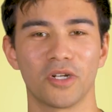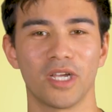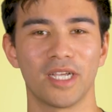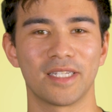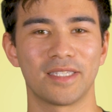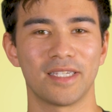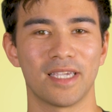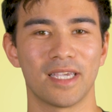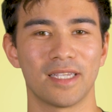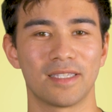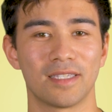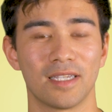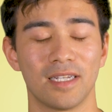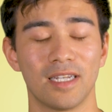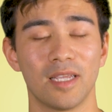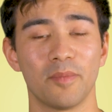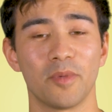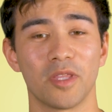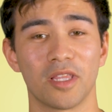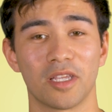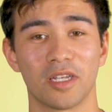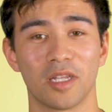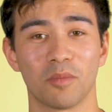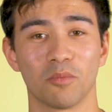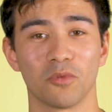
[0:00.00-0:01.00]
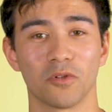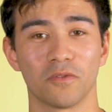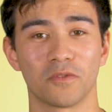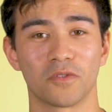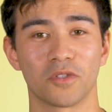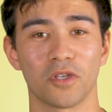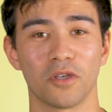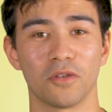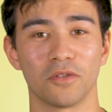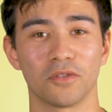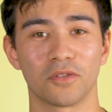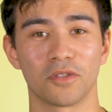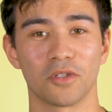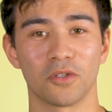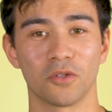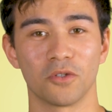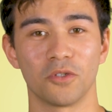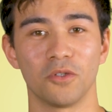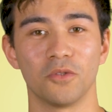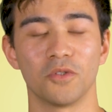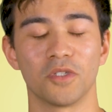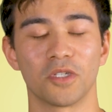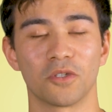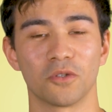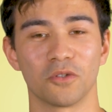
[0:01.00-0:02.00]
idea to limit the number of zones that you're
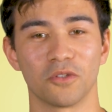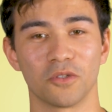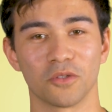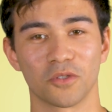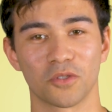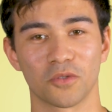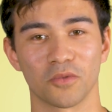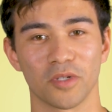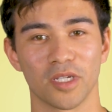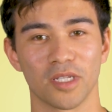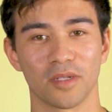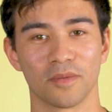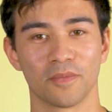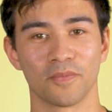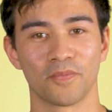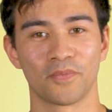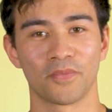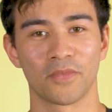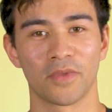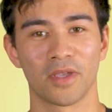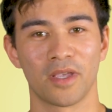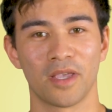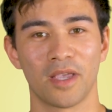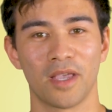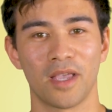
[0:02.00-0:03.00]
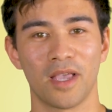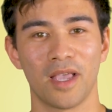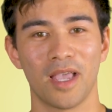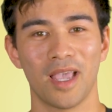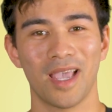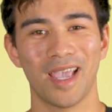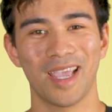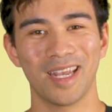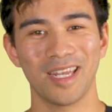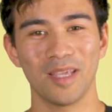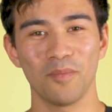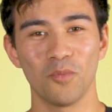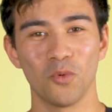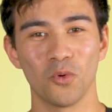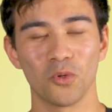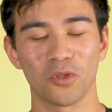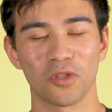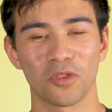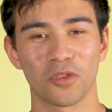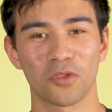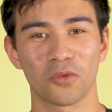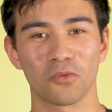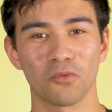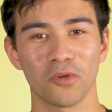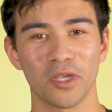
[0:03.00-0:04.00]
using on your screen. Any more
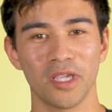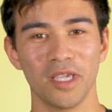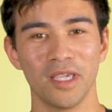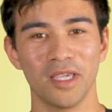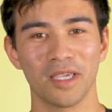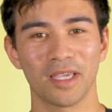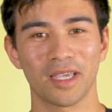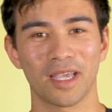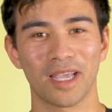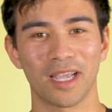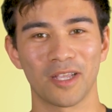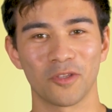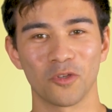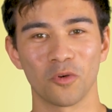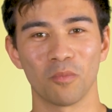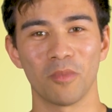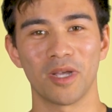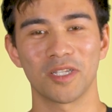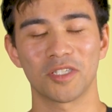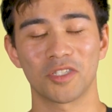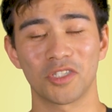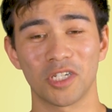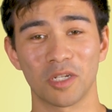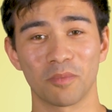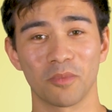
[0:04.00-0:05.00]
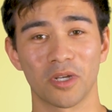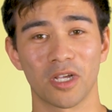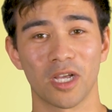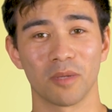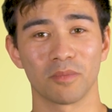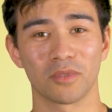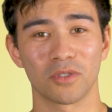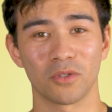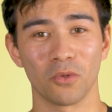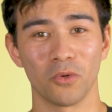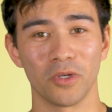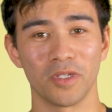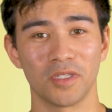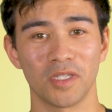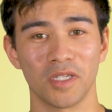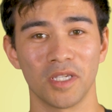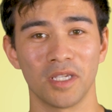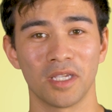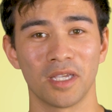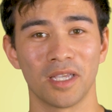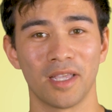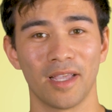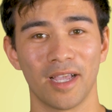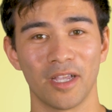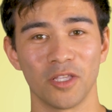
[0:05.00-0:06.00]
than 3 and your messaging becomes noisy
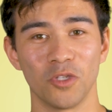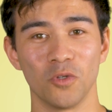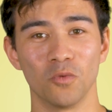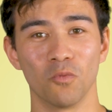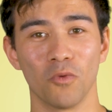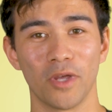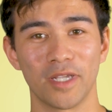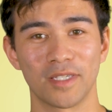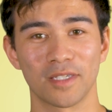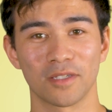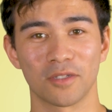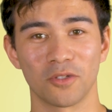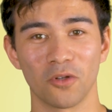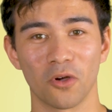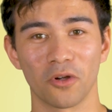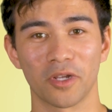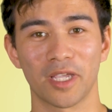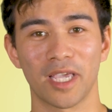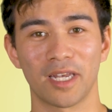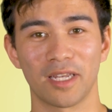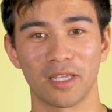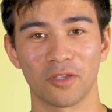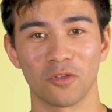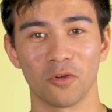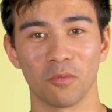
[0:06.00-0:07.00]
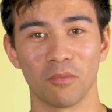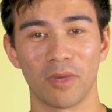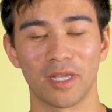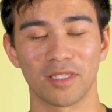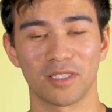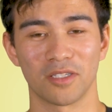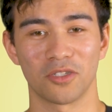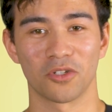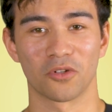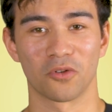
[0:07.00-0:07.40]
and you risk not getting your message